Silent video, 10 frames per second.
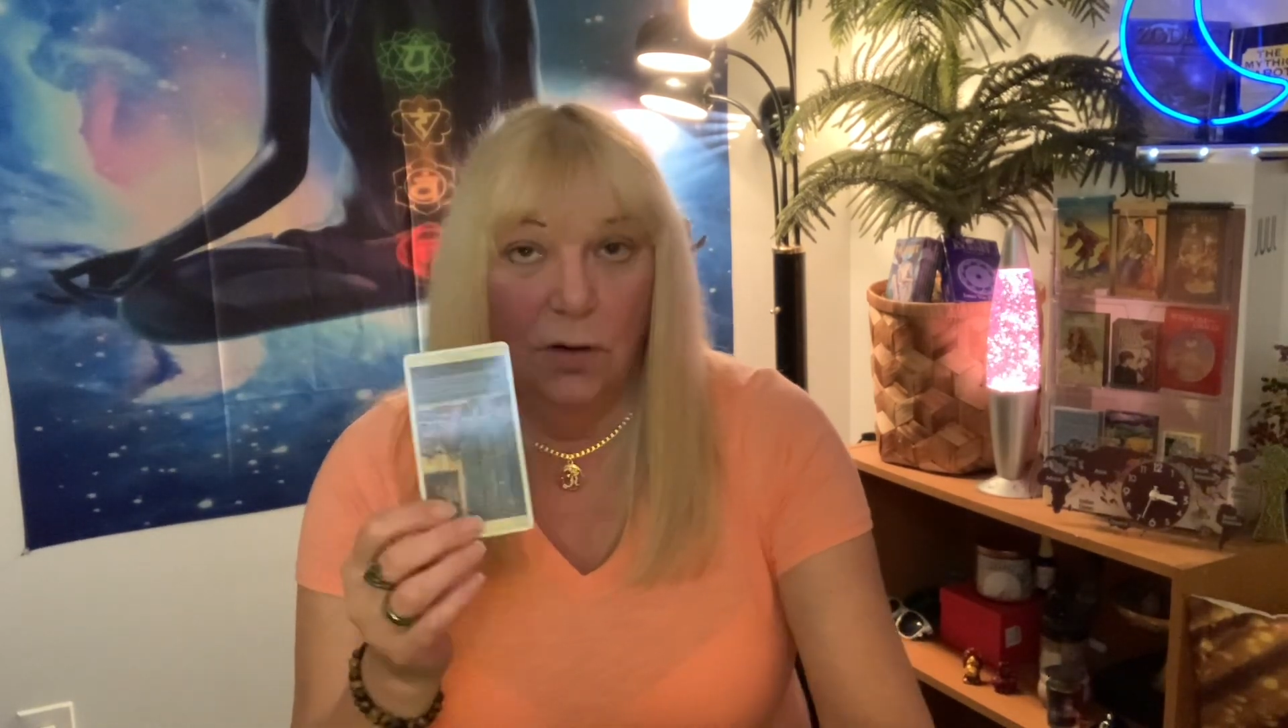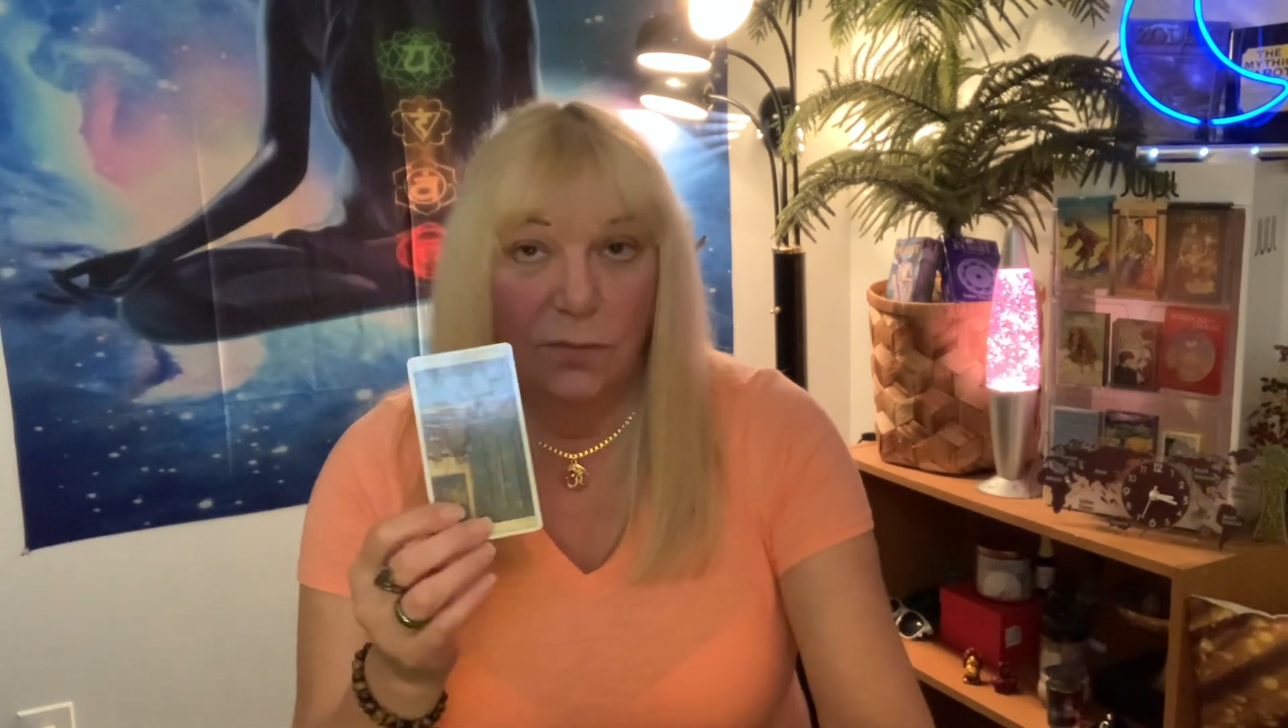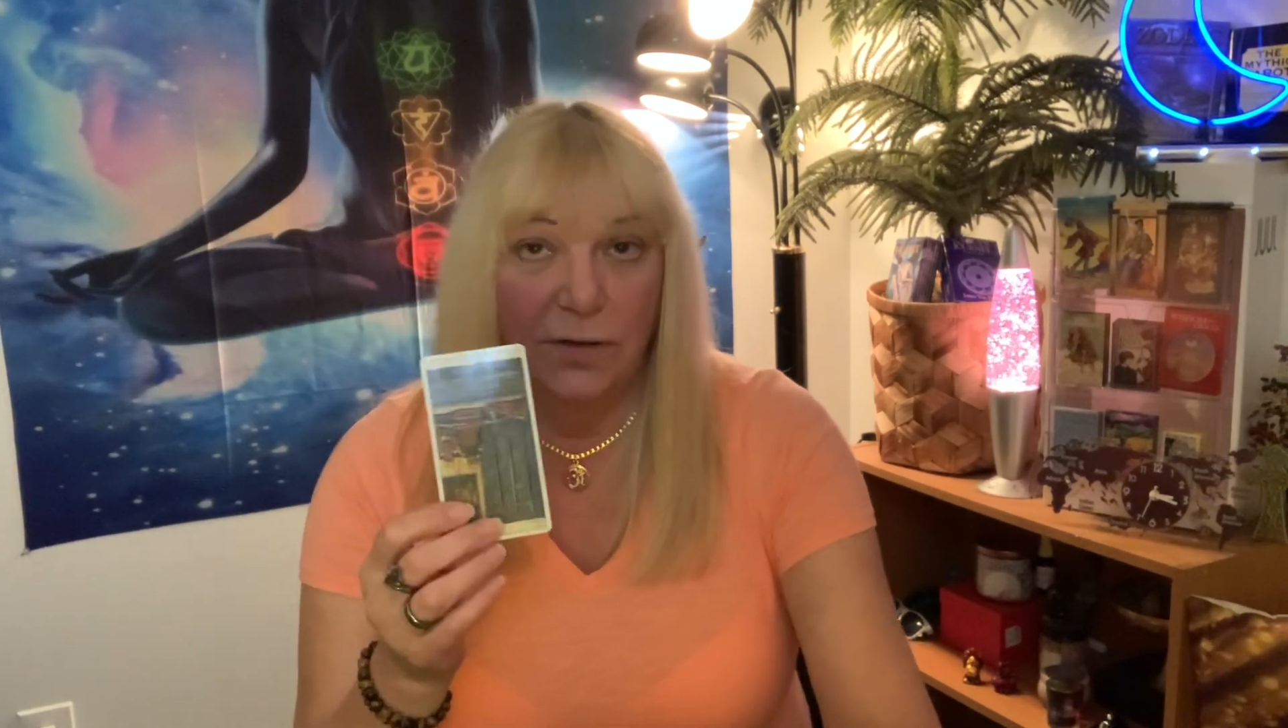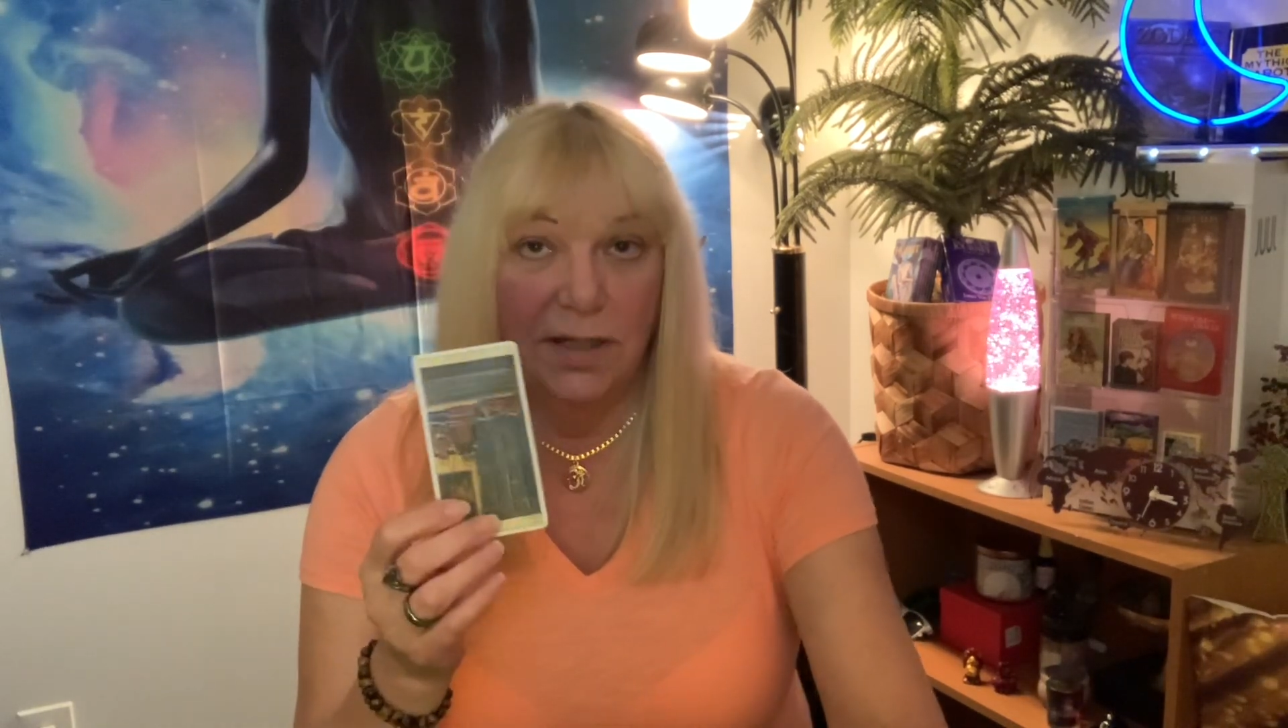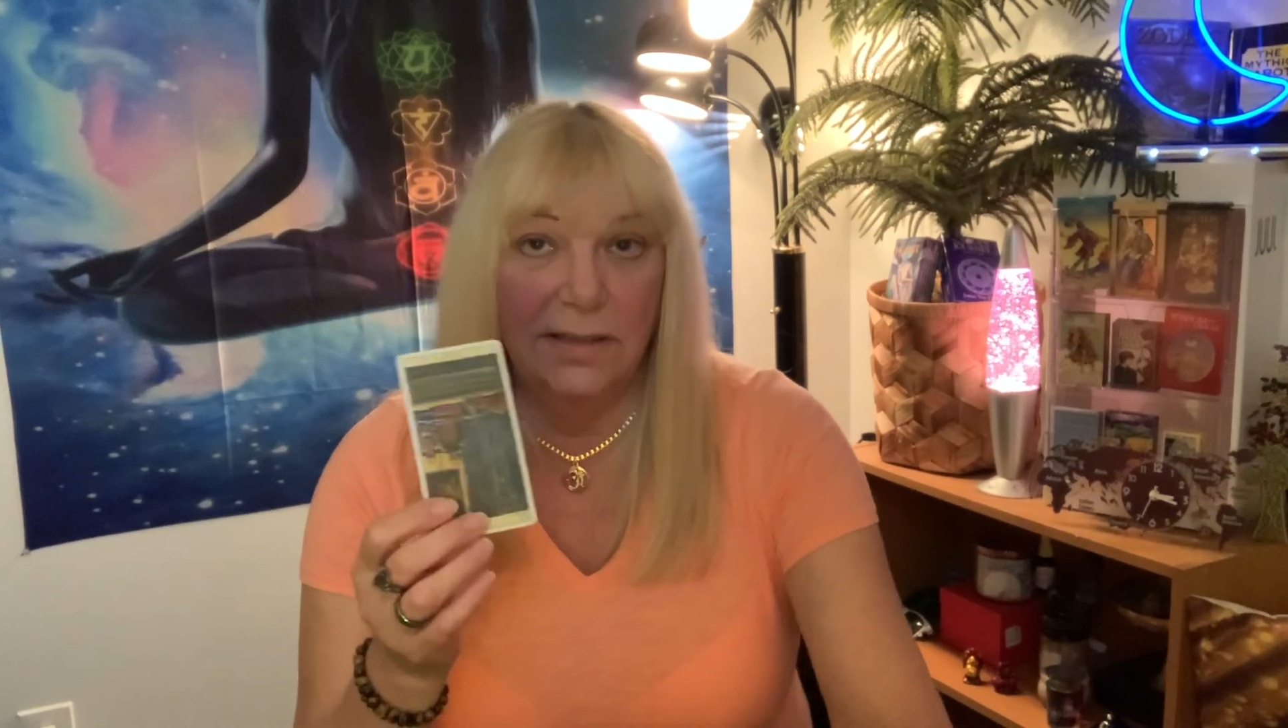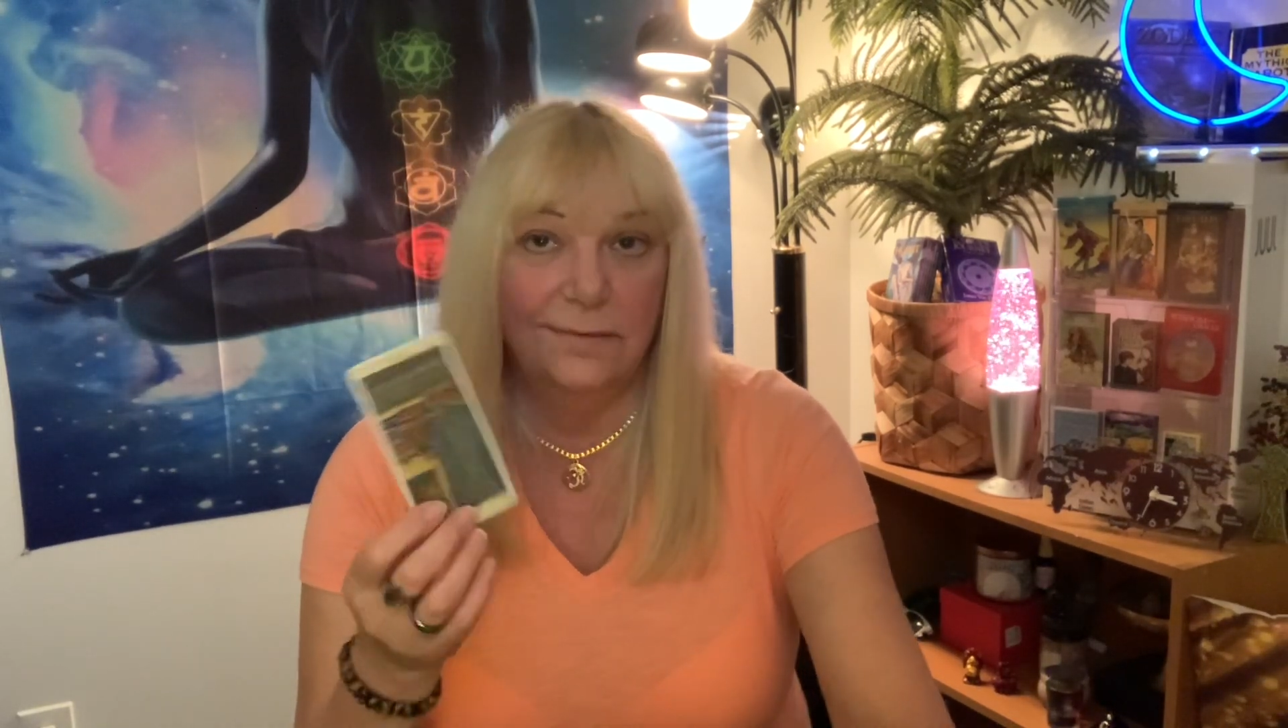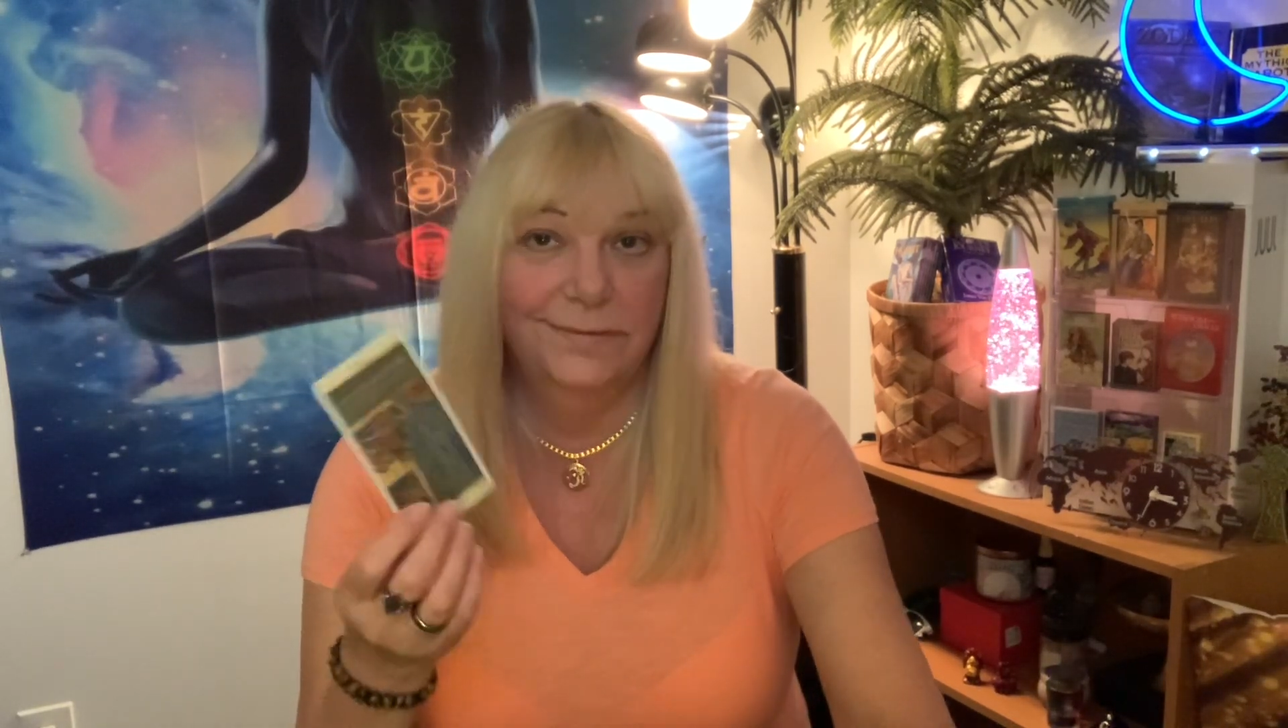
over it